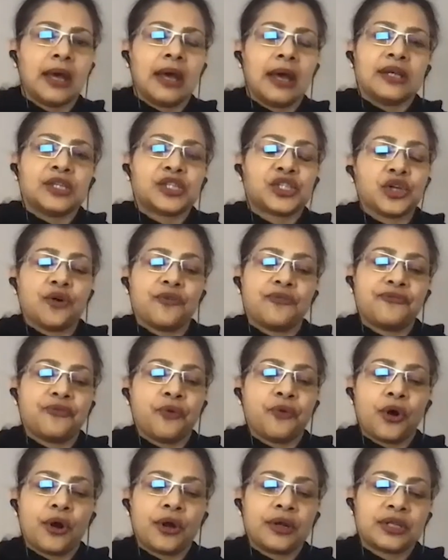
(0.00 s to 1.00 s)
So
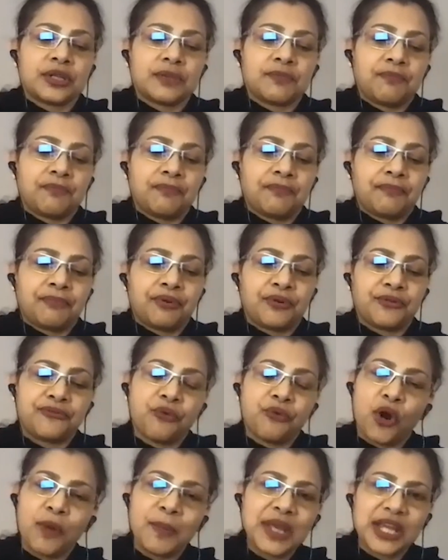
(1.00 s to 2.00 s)
for
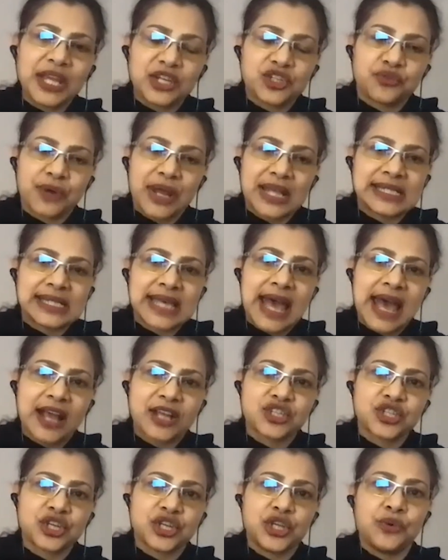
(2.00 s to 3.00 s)
performing a
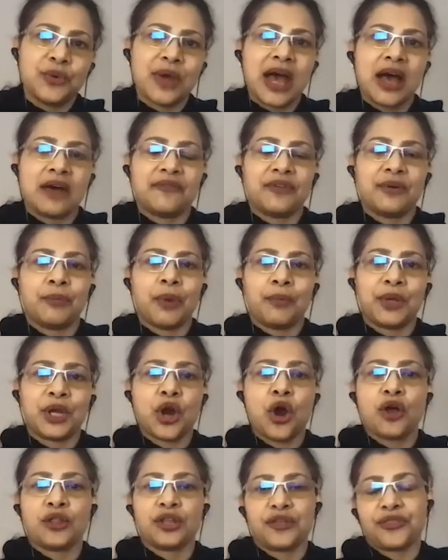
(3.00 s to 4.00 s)
transaction, you have a, what we
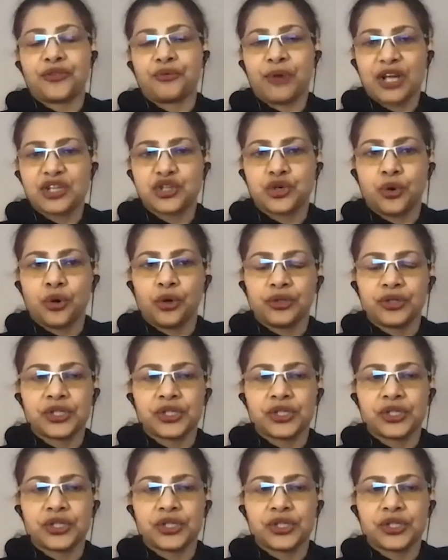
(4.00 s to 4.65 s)
call a threshold.